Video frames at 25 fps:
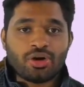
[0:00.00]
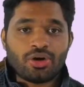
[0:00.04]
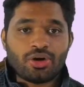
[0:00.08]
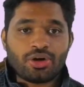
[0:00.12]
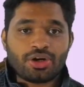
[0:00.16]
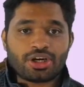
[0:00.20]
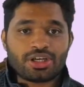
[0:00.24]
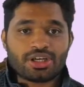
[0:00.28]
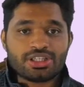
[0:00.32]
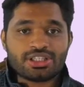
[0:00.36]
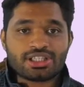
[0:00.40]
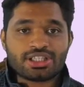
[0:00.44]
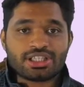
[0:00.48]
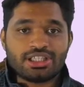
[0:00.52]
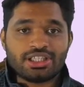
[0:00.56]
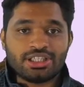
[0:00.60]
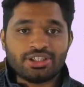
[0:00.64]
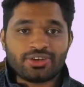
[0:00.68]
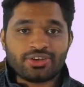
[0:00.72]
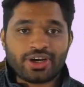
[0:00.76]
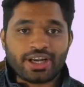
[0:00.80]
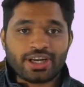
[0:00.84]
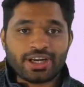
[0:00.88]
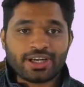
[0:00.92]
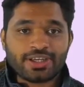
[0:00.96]
onerous
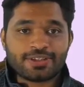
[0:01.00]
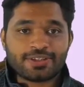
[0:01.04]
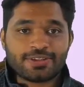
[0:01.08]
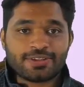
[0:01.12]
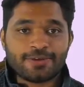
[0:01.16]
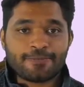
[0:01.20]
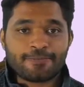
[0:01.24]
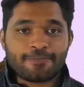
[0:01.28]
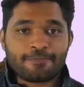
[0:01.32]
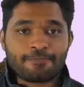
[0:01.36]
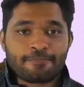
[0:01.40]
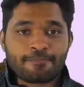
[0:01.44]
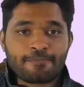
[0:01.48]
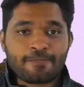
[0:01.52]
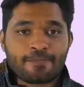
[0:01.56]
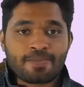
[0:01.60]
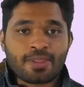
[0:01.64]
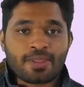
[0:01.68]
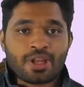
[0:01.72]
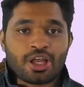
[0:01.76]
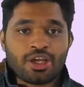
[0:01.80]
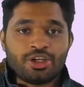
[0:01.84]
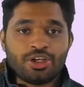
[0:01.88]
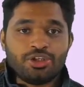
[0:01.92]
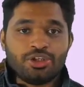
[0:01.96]
contract,
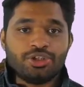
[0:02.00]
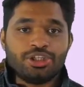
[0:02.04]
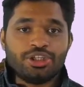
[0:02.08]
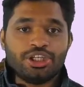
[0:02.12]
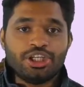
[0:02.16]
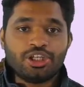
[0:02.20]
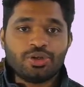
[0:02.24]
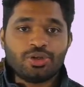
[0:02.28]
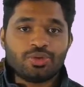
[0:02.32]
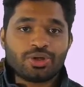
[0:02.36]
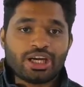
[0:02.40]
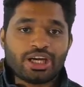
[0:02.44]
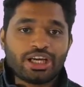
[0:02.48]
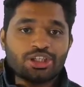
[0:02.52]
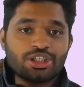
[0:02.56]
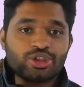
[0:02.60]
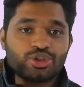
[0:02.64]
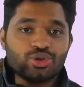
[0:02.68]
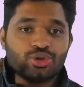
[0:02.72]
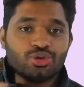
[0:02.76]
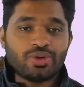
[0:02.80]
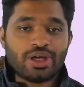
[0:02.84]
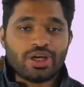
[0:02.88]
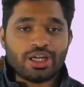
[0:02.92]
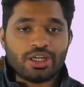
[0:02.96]
you need to look at
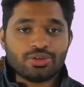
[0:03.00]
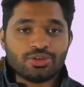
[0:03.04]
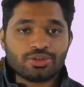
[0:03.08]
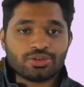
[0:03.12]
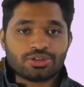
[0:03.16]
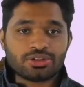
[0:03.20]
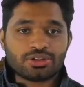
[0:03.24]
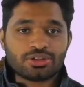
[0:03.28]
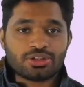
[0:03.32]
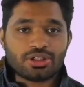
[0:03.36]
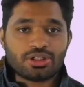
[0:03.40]
two values.